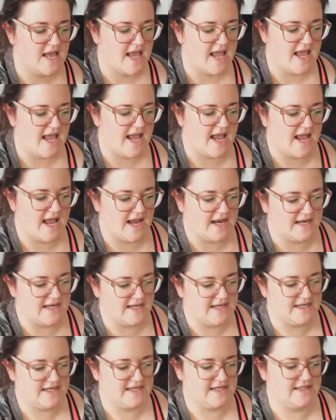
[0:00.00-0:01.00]
and
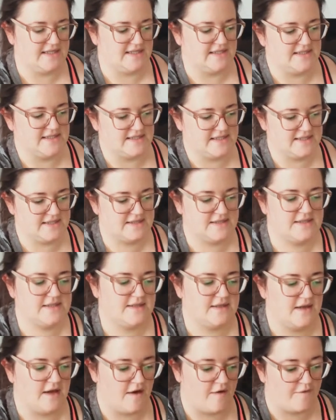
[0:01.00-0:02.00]
it
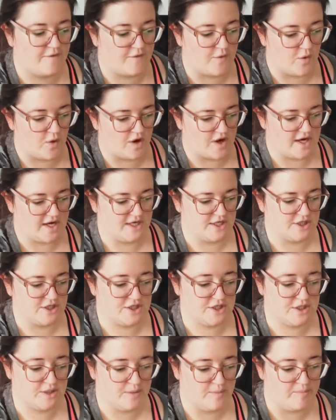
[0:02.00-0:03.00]
is a four
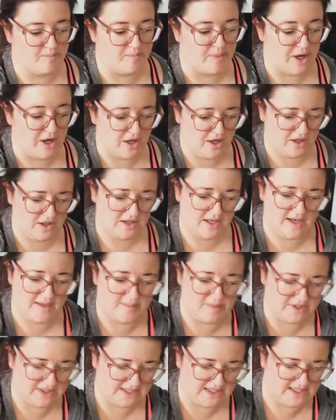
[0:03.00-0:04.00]
inch ball, I
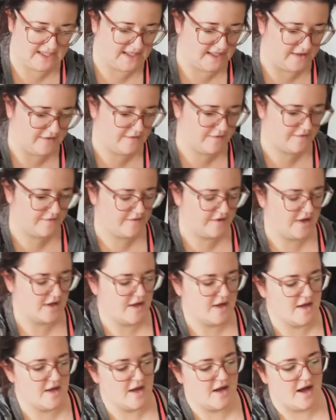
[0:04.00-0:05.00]
believe.
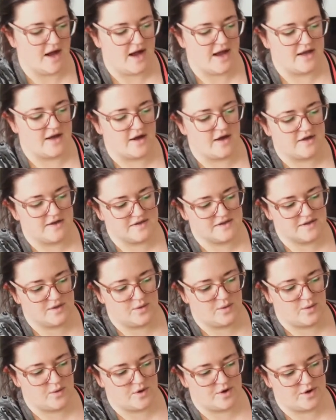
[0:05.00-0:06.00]
I
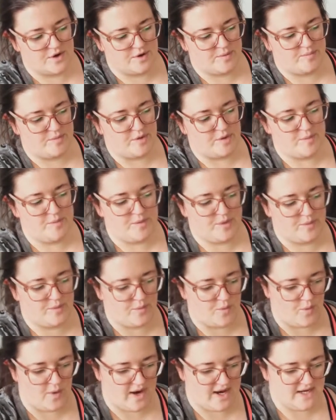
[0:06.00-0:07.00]
also ordered Boom
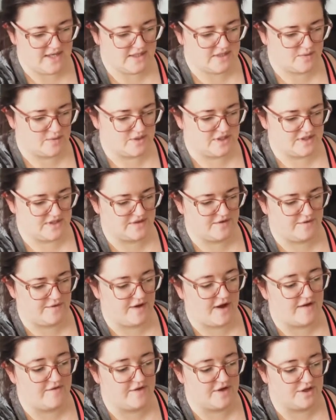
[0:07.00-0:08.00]
Boom White, which is a
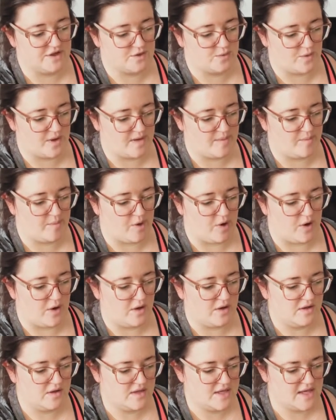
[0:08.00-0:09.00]
five inch white
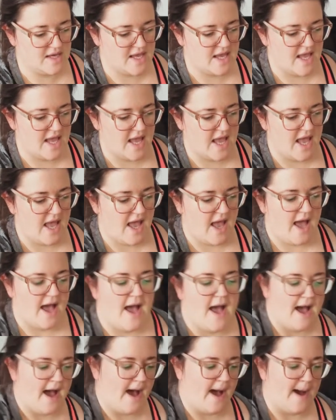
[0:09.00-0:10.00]
ball.
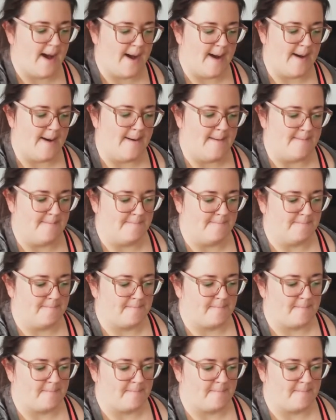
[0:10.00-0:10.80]
Um,